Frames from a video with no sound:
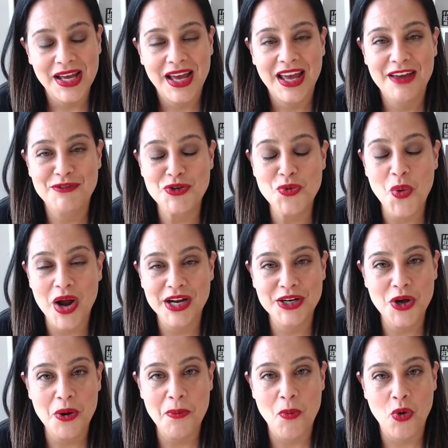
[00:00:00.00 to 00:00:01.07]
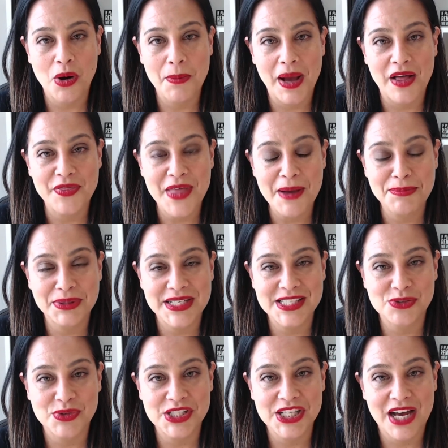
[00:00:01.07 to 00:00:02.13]
If you want to know more about that, please
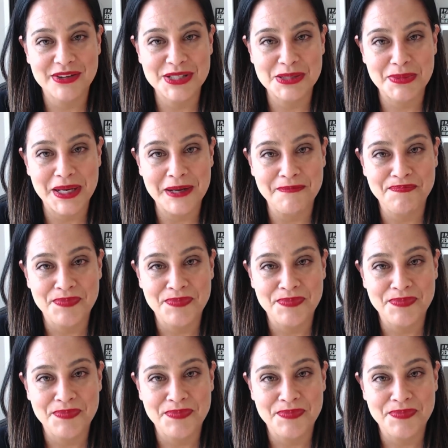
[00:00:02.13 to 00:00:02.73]
reach out to me.